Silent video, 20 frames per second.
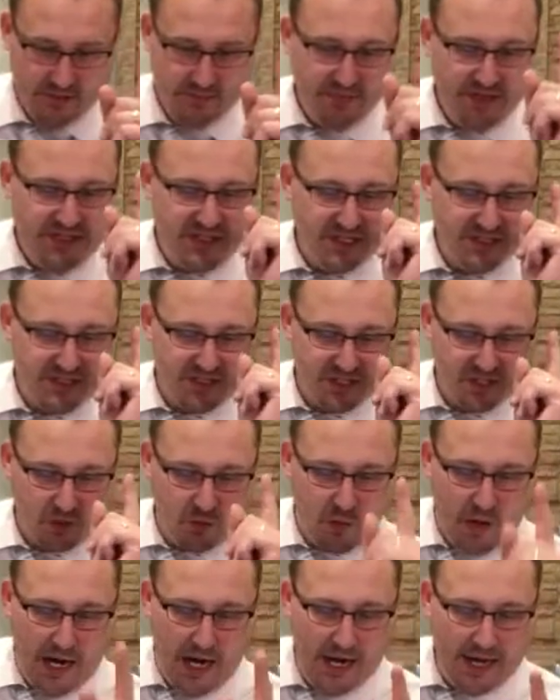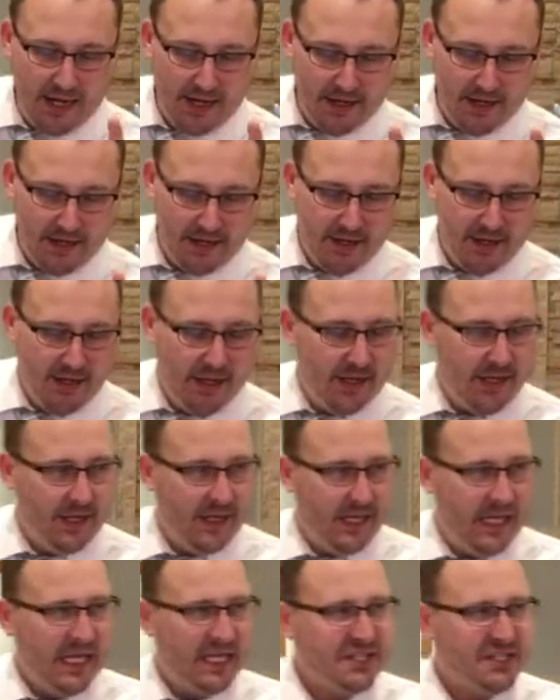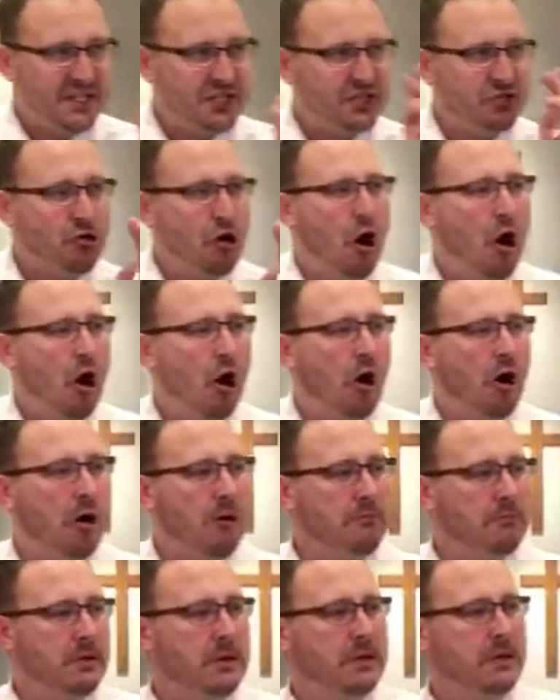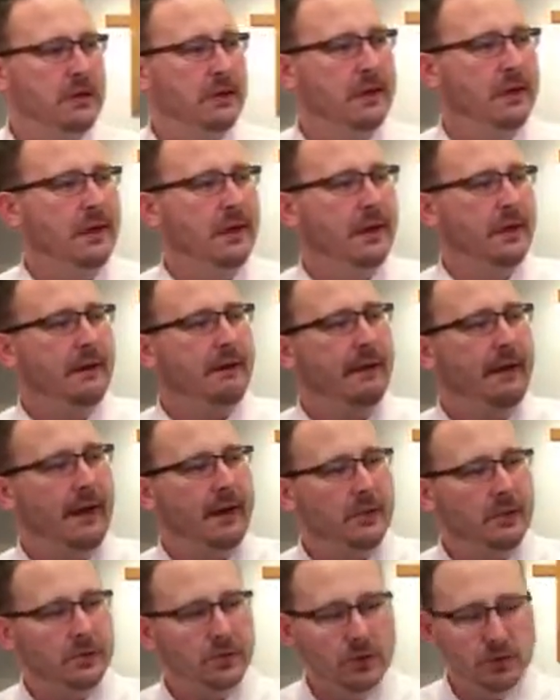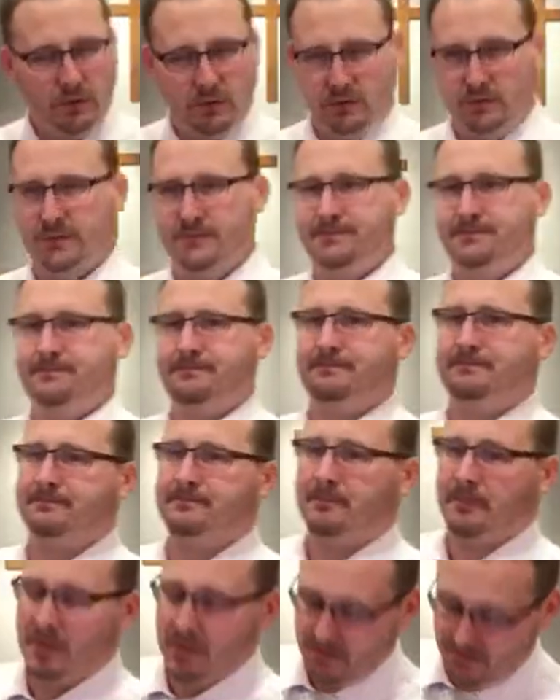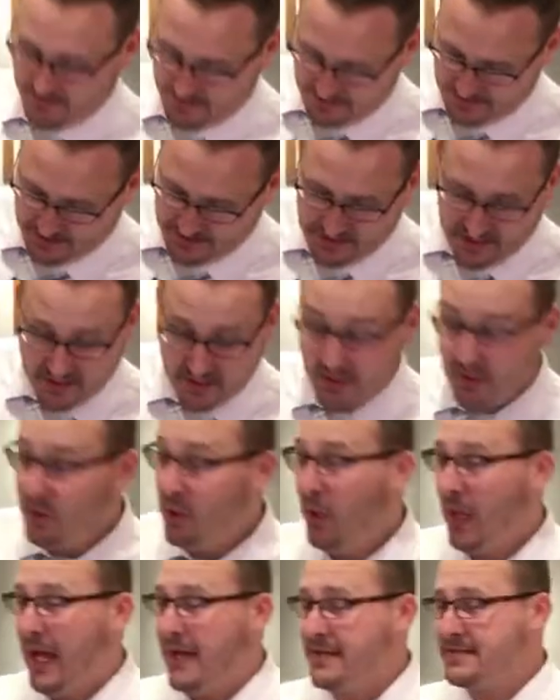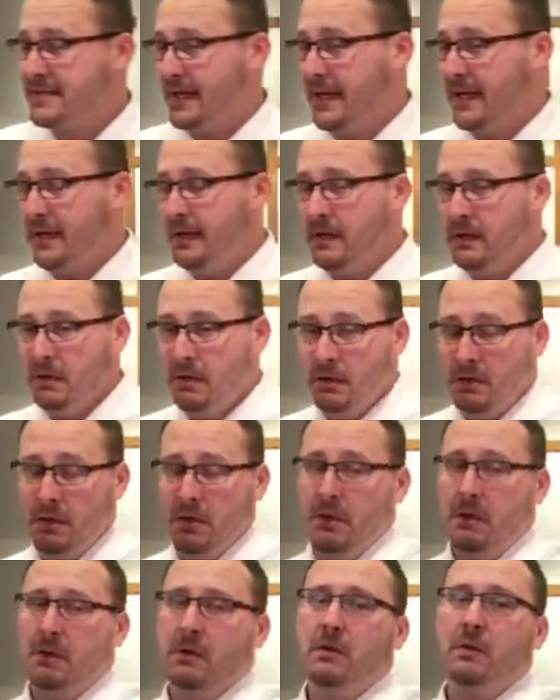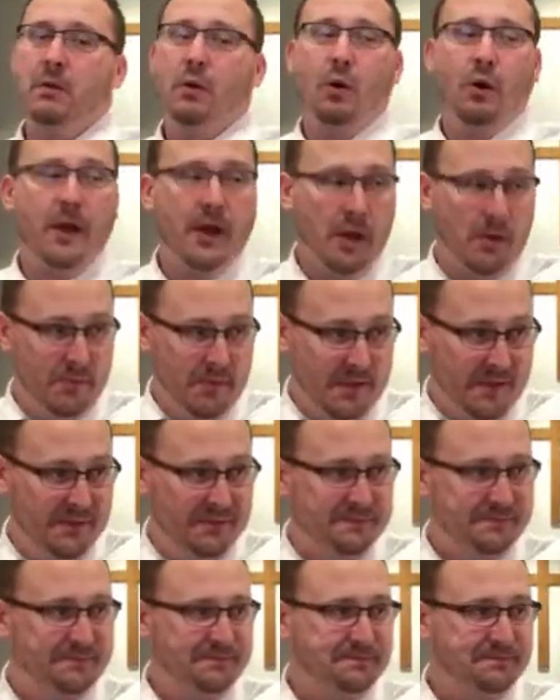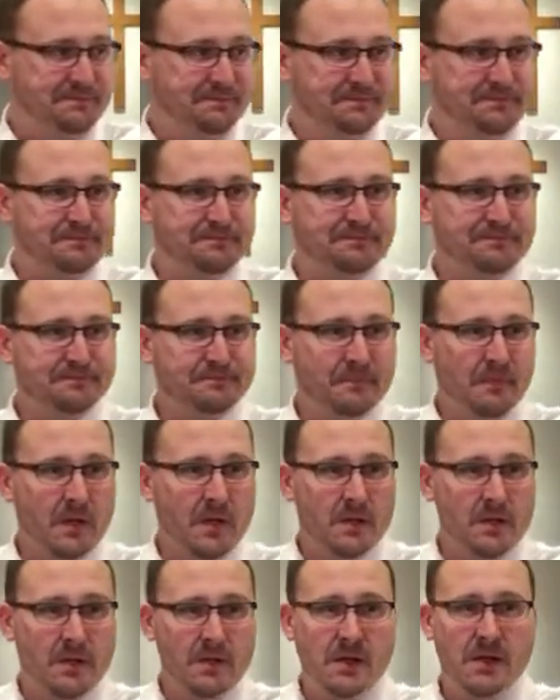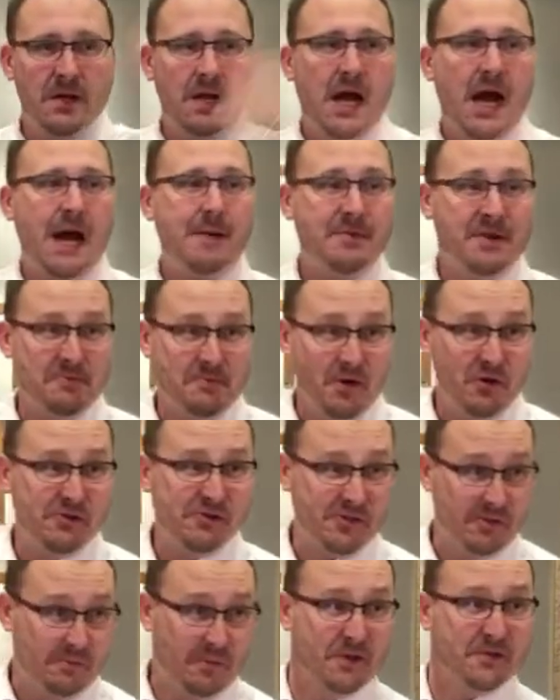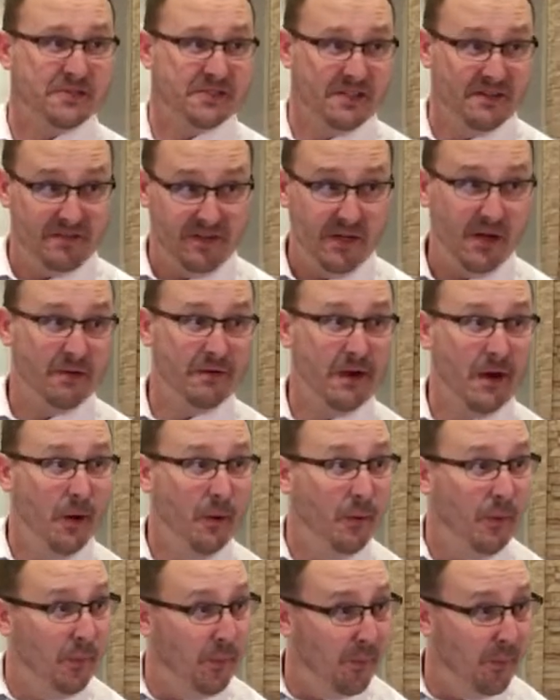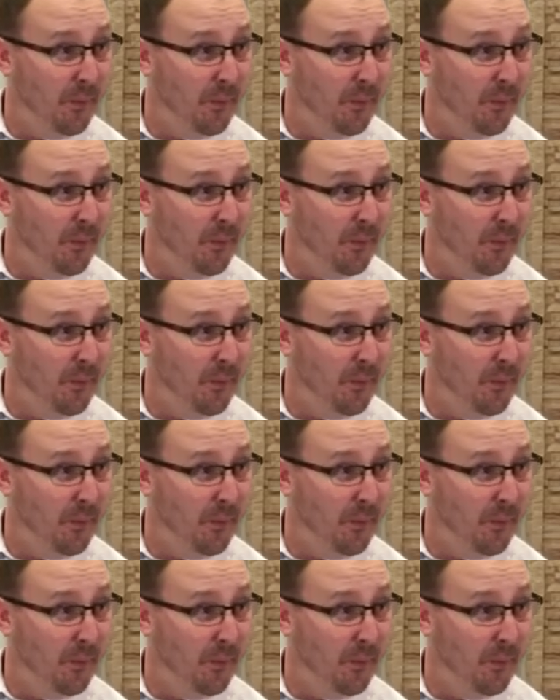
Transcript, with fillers: be just as quiet, just calm, and cool. You know what I say? Lord, help me. Help me. I'm an emotional person if you don't know.